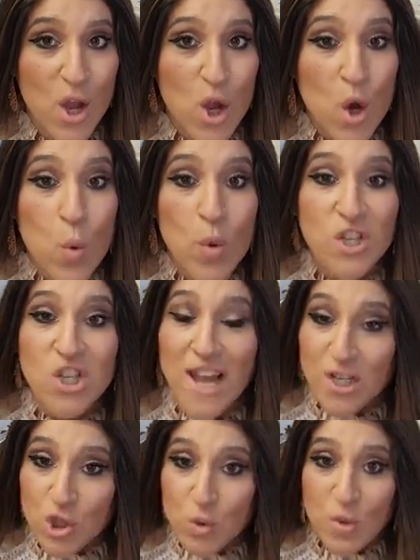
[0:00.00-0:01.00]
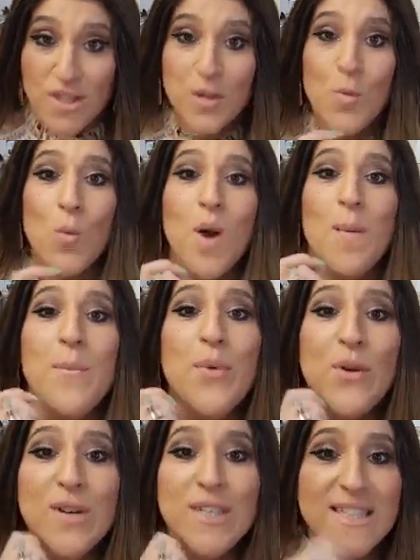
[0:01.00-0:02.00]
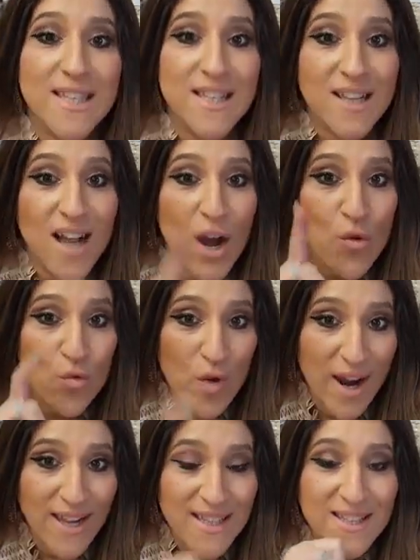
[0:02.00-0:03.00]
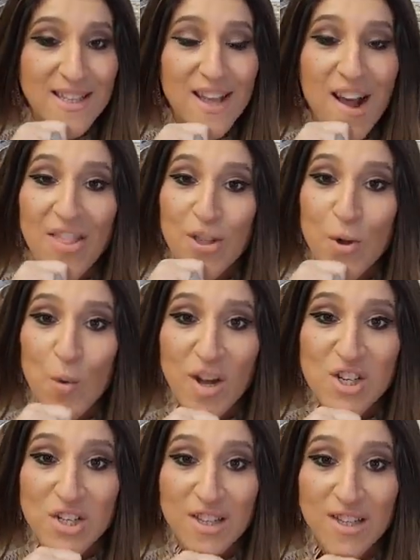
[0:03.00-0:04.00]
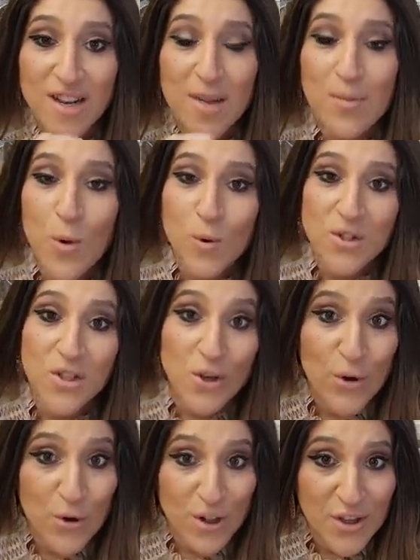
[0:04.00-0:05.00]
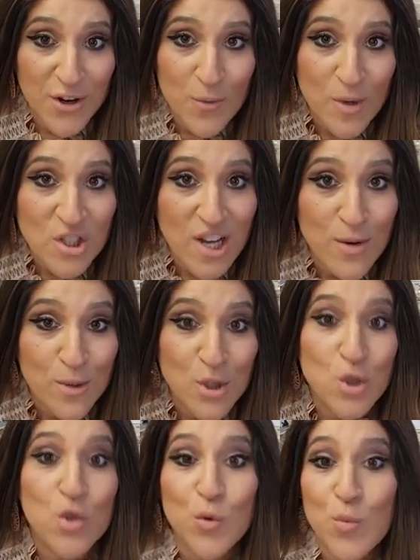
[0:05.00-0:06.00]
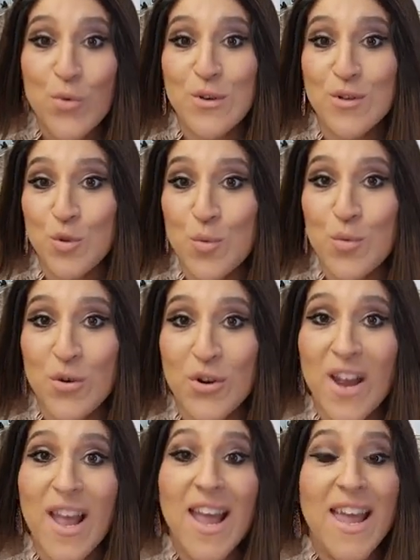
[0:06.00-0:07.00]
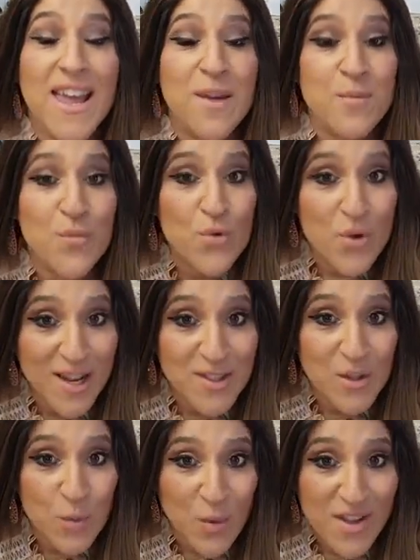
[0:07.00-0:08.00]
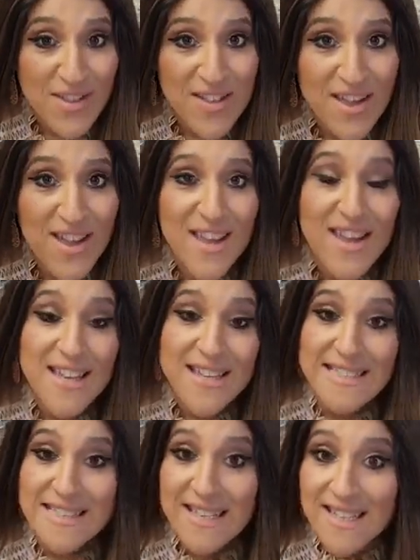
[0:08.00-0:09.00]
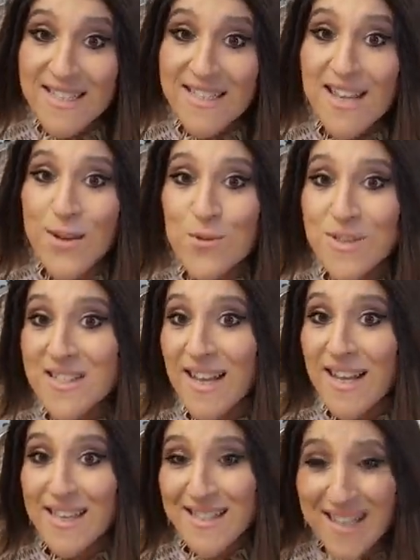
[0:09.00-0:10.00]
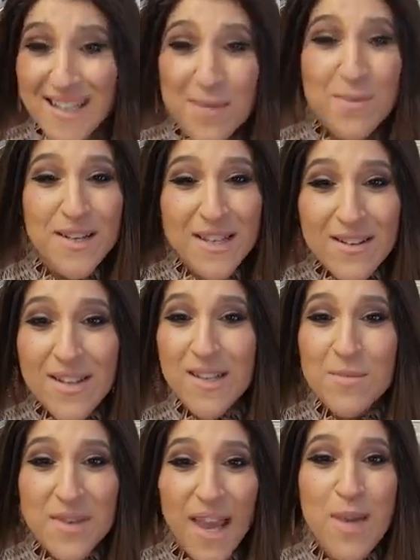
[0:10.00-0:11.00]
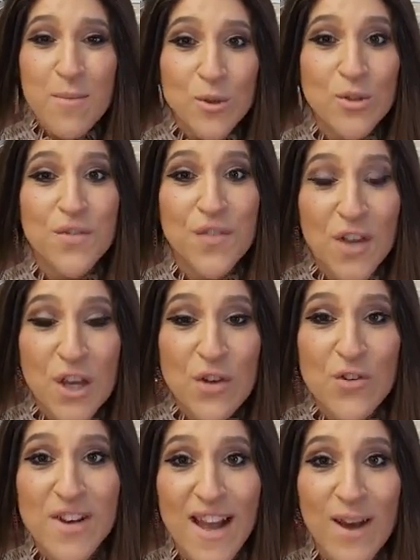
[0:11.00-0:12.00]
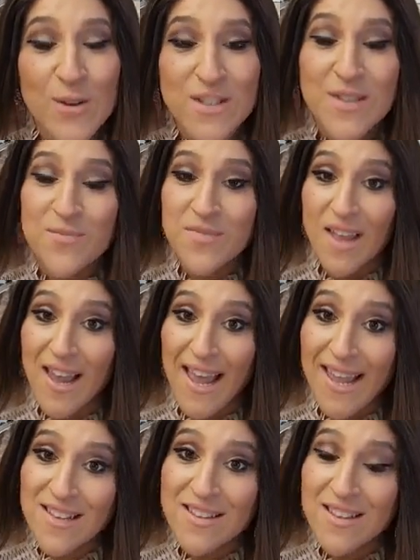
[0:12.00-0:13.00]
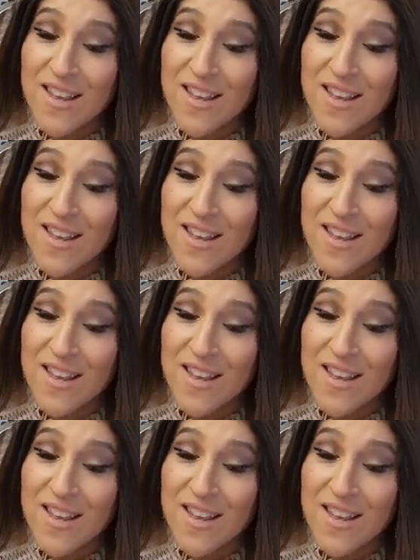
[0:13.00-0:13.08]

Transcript: which actually one person got right on the question that I posted earlier, which I was super impressed with, since I was like, is anybody gonna be able to figure it out? And